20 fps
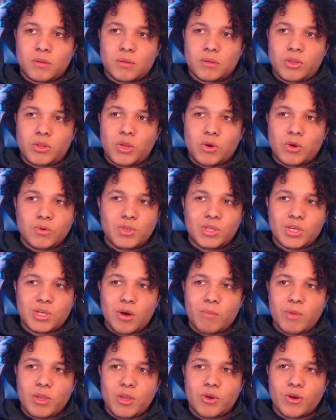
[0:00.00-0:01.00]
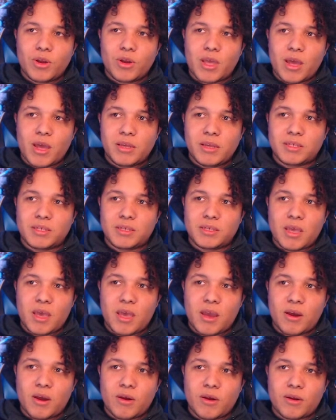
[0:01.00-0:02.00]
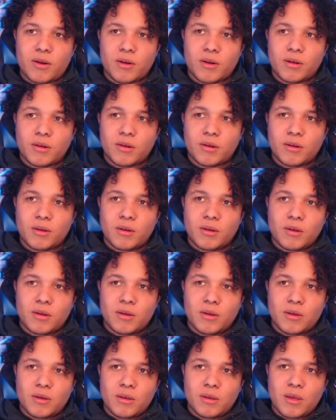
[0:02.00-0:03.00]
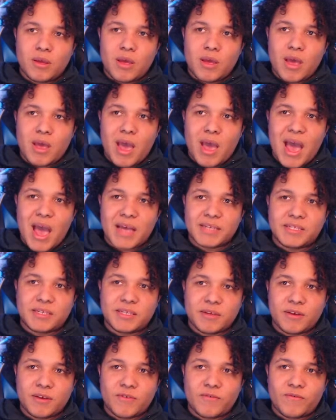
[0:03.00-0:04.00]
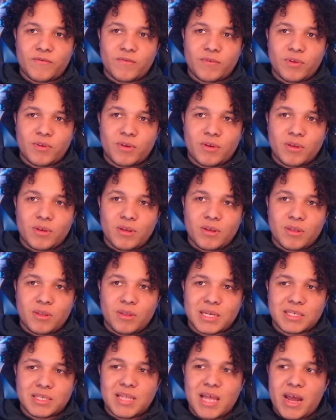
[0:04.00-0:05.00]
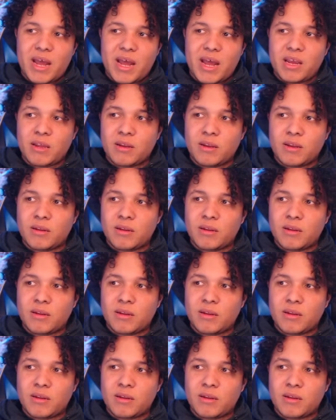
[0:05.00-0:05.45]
Don't tell me you're getting scared. As if. That's not it.